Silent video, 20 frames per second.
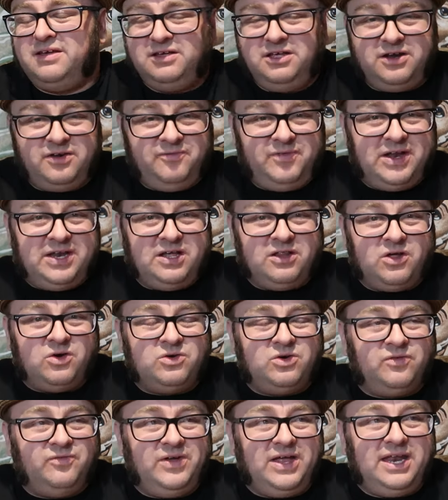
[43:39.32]
you know, video
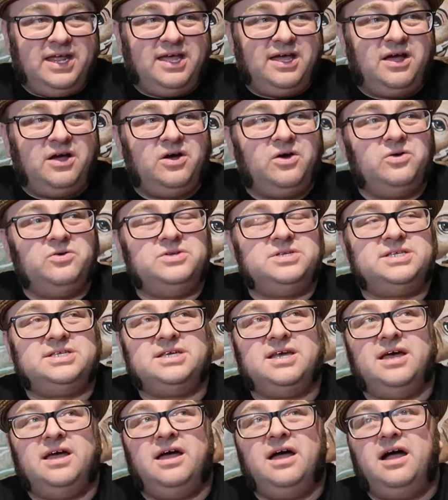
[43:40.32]
local
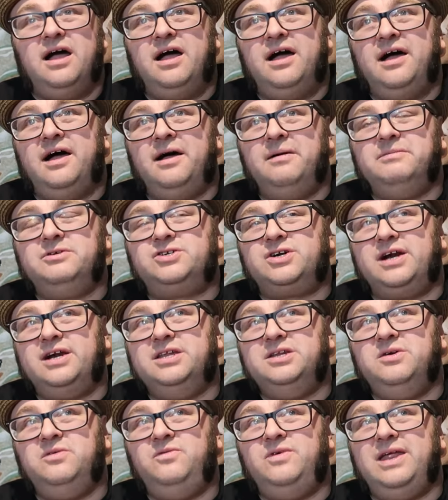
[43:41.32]
videos. Um, trying
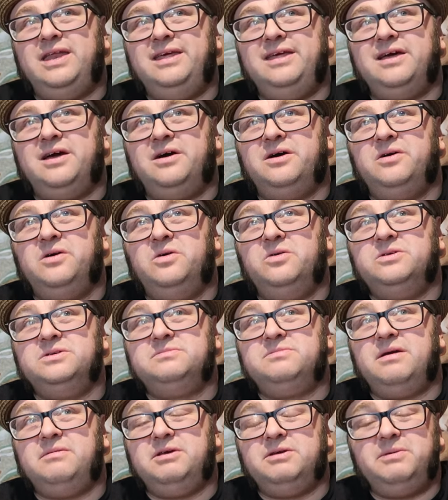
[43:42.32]
to do
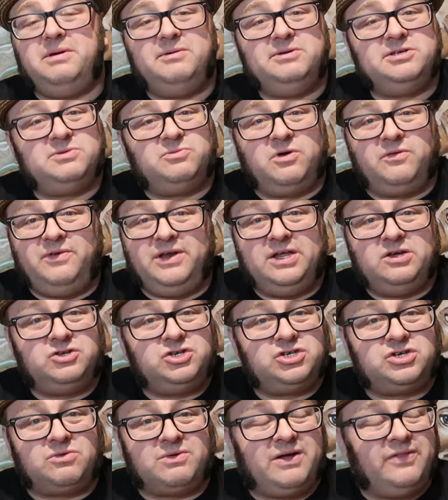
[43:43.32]
videos, maybe maybe some more videos
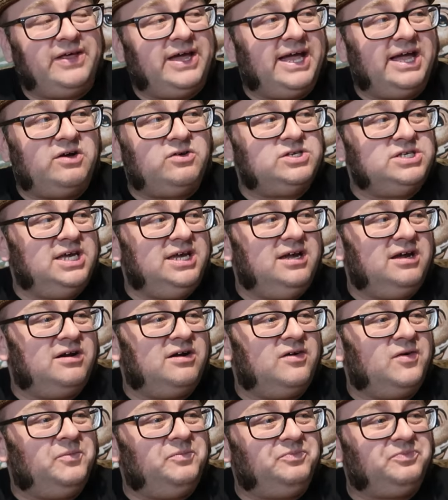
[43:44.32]
just around the house
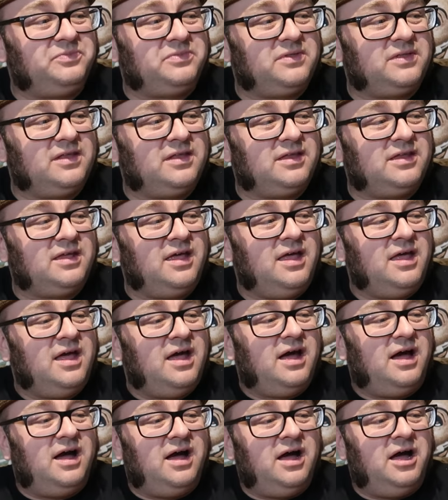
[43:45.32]
here.
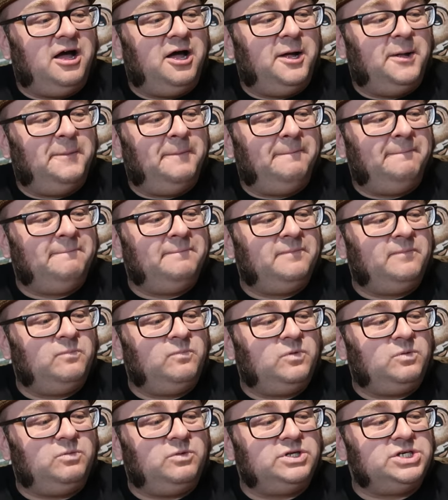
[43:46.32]
Um,
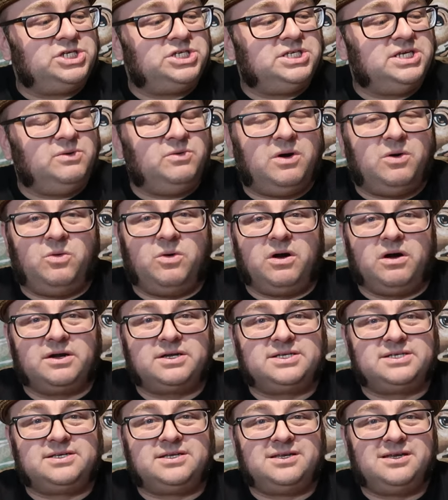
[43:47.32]
we'll just see what
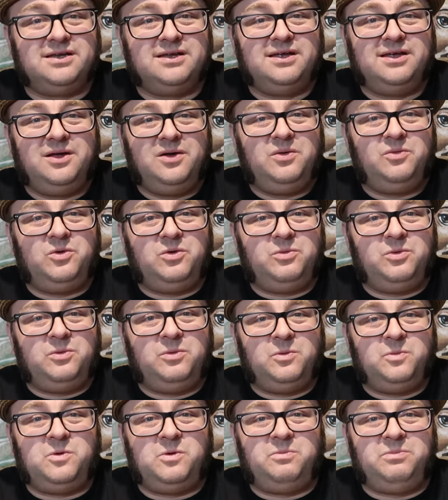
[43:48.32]
works. We'll,
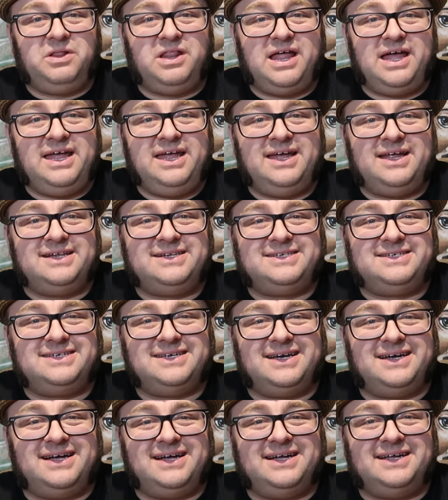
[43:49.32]
we'll, we'll play it
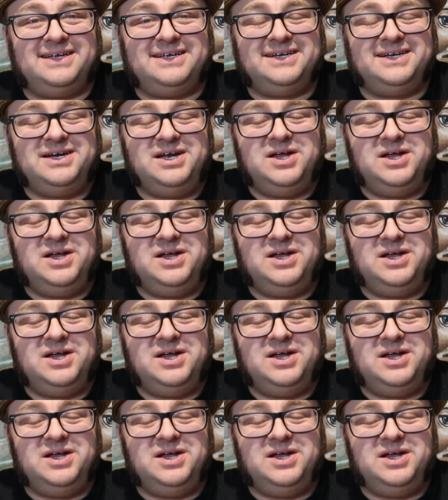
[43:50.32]
uh,